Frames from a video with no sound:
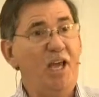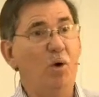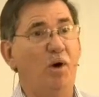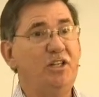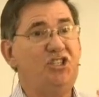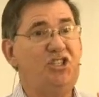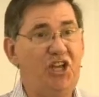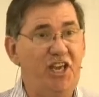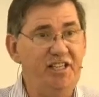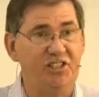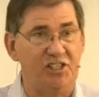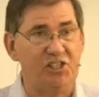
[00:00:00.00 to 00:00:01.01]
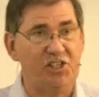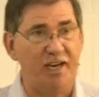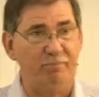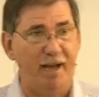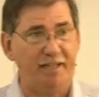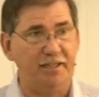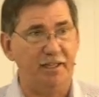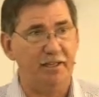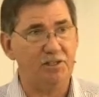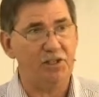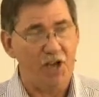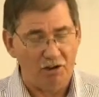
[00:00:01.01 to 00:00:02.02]
you what Jesus said about
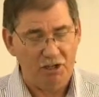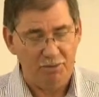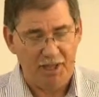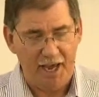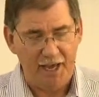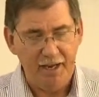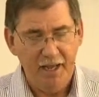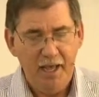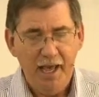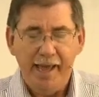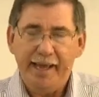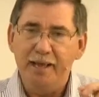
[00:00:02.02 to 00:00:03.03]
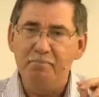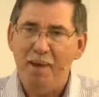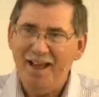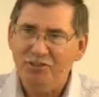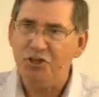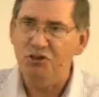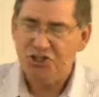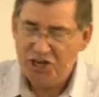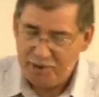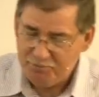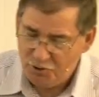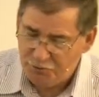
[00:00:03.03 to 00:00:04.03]
this. Y'all good with that? In Matthew
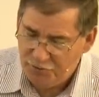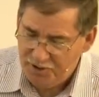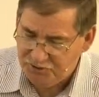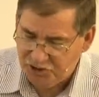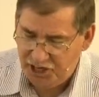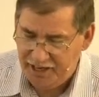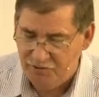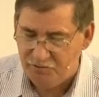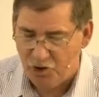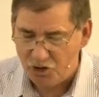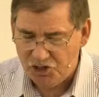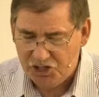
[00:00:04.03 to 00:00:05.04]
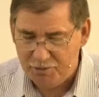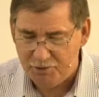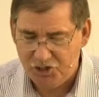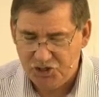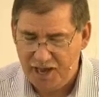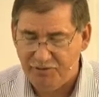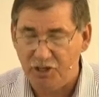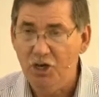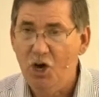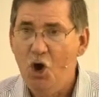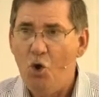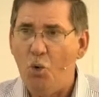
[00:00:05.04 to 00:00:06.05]
chapter 15, verse number seven,
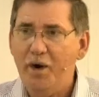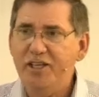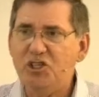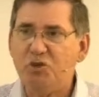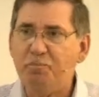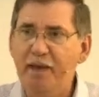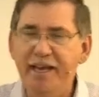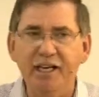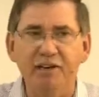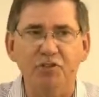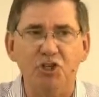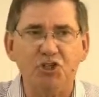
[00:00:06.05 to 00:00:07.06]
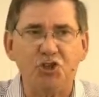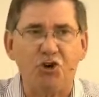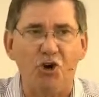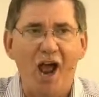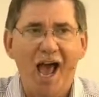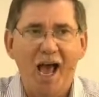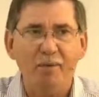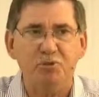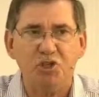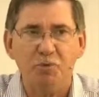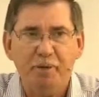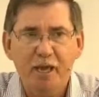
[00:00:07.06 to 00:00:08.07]
when he's speaking of the
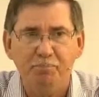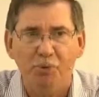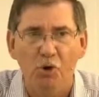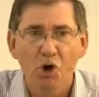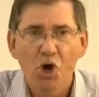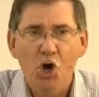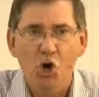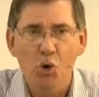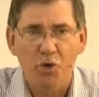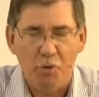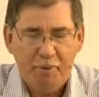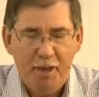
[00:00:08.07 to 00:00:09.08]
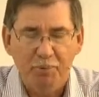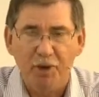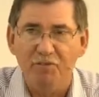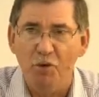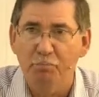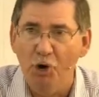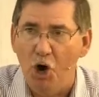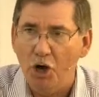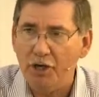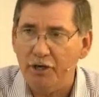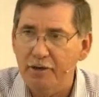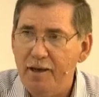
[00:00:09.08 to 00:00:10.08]
scribes, the people who were the people of the
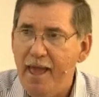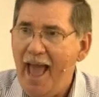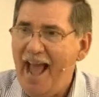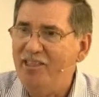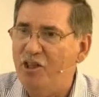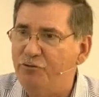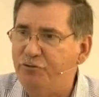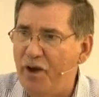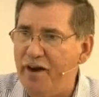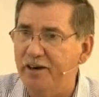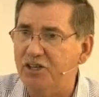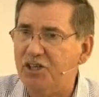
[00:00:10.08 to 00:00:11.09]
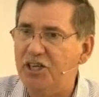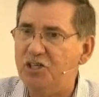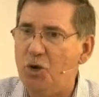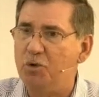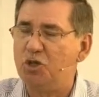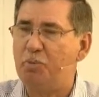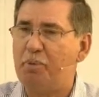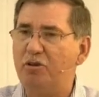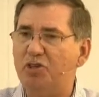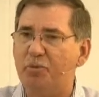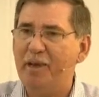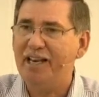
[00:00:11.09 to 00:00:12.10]
book, and the Pharisees who were
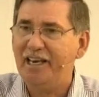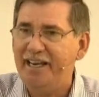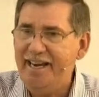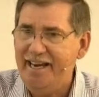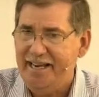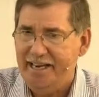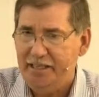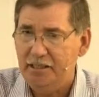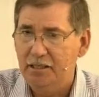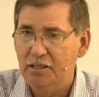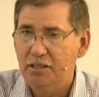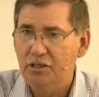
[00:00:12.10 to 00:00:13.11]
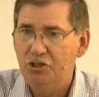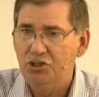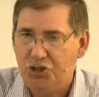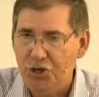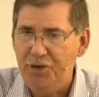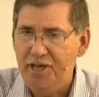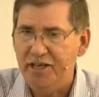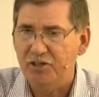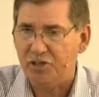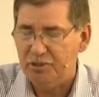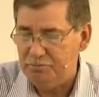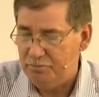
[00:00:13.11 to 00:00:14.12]
supposed to be leading
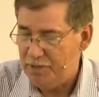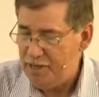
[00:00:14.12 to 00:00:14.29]
Judaism,